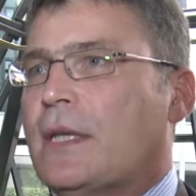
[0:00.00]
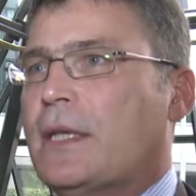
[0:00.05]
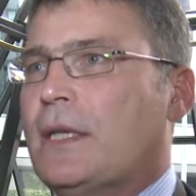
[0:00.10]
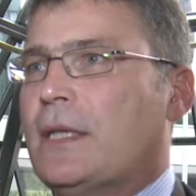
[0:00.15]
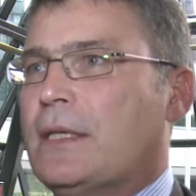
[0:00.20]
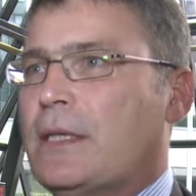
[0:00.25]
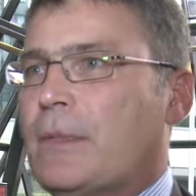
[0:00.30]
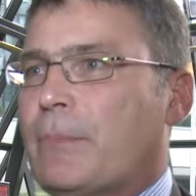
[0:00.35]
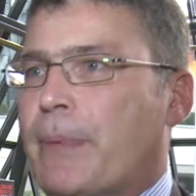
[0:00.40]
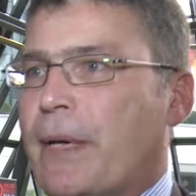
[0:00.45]

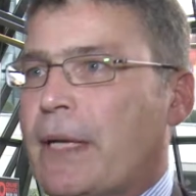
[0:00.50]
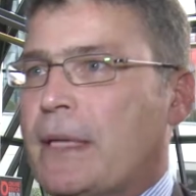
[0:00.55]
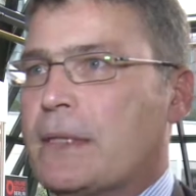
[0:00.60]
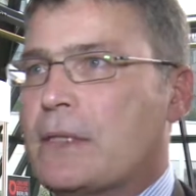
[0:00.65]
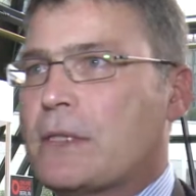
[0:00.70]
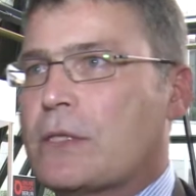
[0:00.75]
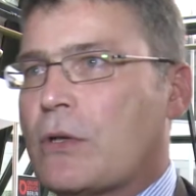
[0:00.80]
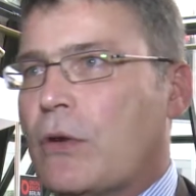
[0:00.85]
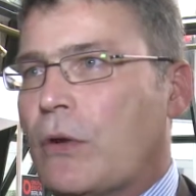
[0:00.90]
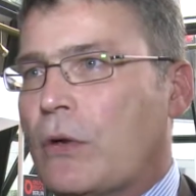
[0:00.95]
It
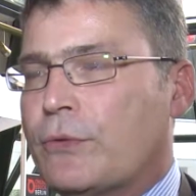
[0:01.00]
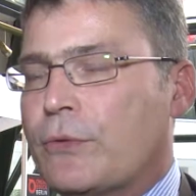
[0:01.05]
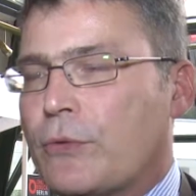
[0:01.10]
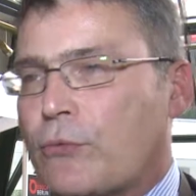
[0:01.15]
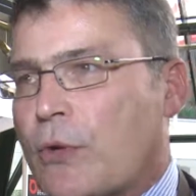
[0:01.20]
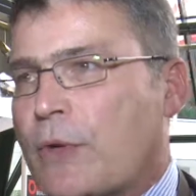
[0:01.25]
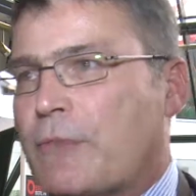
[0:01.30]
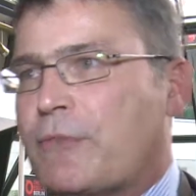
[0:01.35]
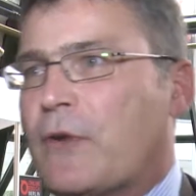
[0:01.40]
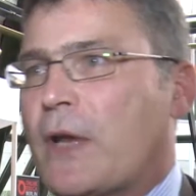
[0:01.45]
depends on
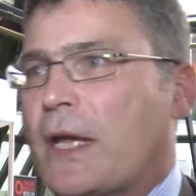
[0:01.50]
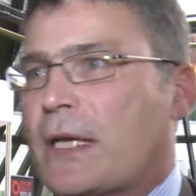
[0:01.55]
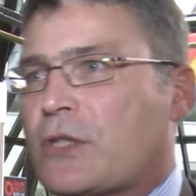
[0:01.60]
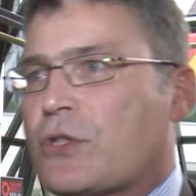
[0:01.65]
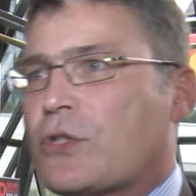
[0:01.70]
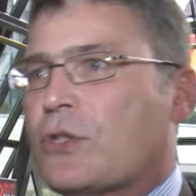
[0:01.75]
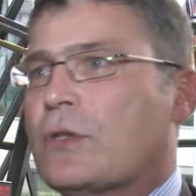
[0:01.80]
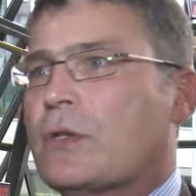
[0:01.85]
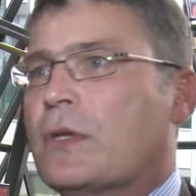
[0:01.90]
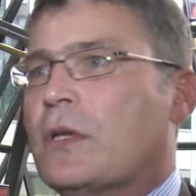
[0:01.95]

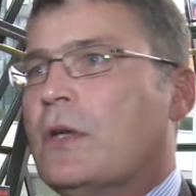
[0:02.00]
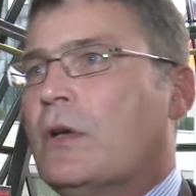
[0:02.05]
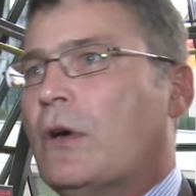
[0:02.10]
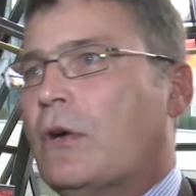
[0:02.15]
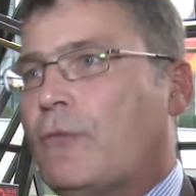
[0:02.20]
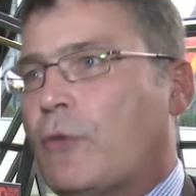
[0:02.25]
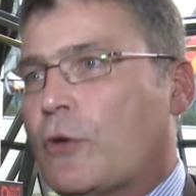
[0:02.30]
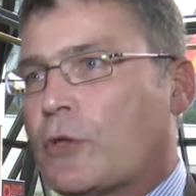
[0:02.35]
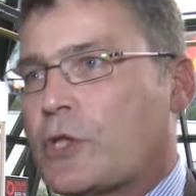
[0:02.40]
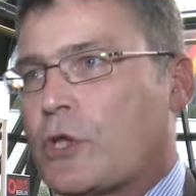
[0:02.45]
reflection
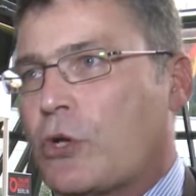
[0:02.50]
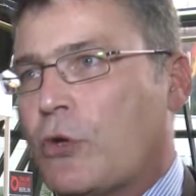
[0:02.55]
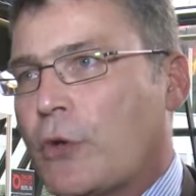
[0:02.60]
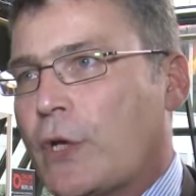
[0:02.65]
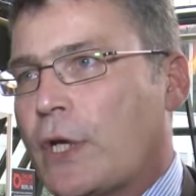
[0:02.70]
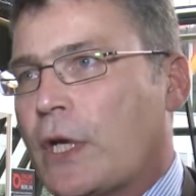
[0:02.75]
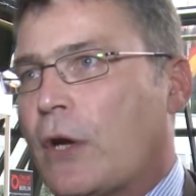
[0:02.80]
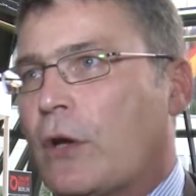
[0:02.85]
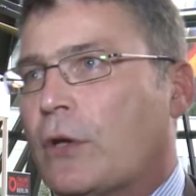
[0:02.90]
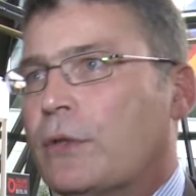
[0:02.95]
of what's
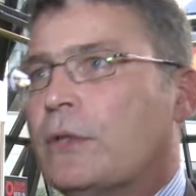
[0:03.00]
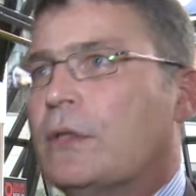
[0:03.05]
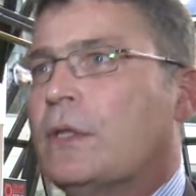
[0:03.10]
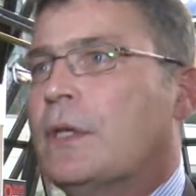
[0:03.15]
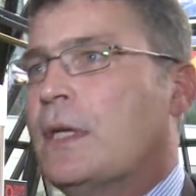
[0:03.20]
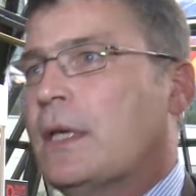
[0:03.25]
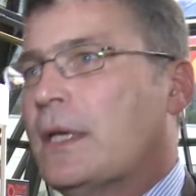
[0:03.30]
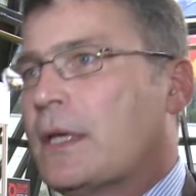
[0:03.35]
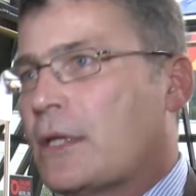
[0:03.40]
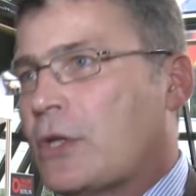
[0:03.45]
going on
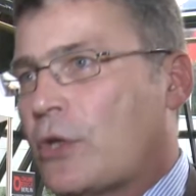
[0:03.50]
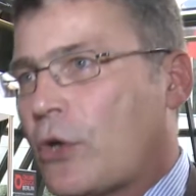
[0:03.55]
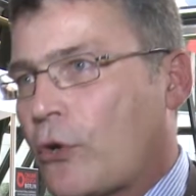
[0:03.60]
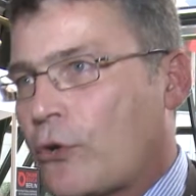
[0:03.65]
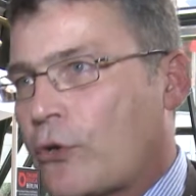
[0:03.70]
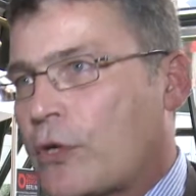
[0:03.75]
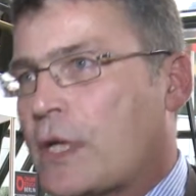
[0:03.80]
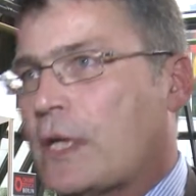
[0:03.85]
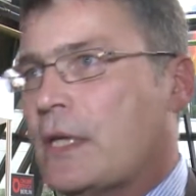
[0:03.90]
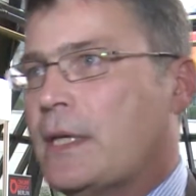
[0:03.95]

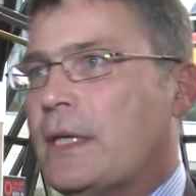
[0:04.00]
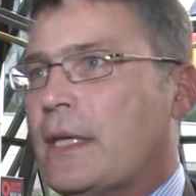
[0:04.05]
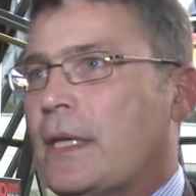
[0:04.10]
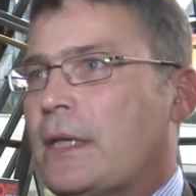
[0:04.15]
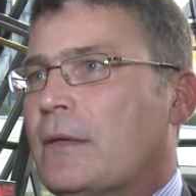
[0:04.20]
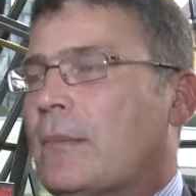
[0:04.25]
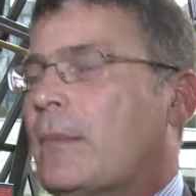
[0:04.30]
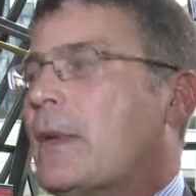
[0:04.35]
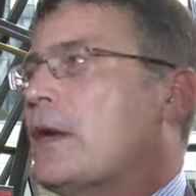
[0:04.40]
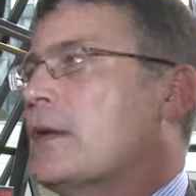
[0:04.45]
currently
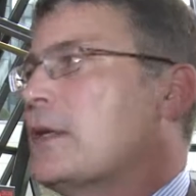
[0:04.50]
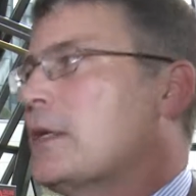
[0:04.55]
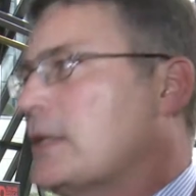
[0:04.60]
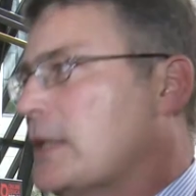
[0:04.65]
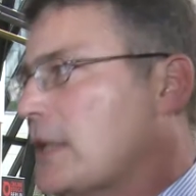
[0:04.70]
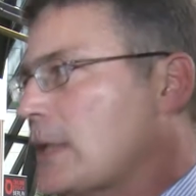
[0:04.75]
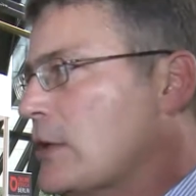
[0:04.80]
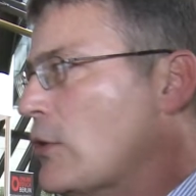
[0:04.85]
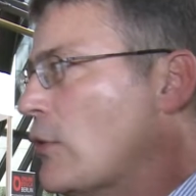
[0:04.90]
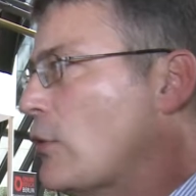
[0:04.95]
in the market,
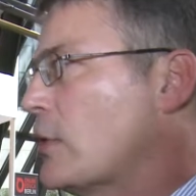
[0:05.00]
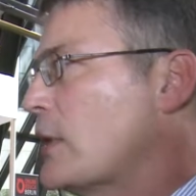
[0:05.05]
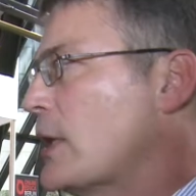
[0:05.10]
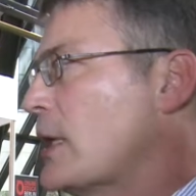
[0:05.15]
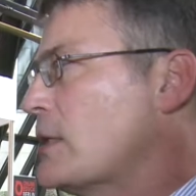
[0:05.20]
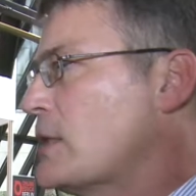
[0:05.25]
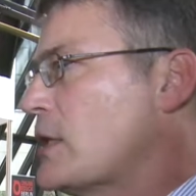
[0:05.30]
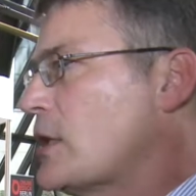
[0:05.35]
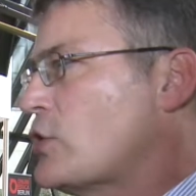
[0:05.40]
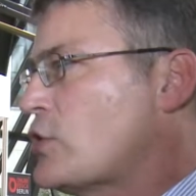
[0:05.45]
in the
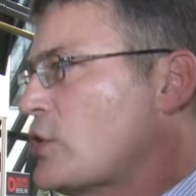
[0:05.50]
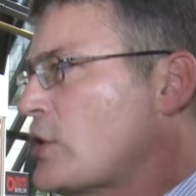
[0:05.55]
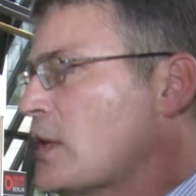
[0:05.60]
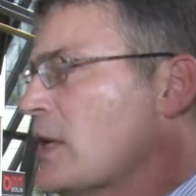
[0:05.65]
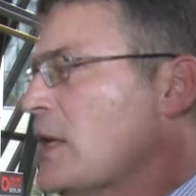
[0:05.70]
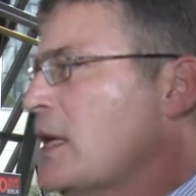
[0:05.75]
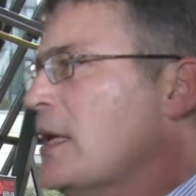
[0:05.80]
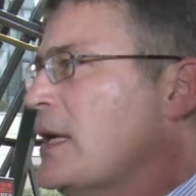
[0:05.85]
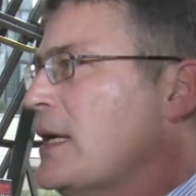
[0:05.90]
organization,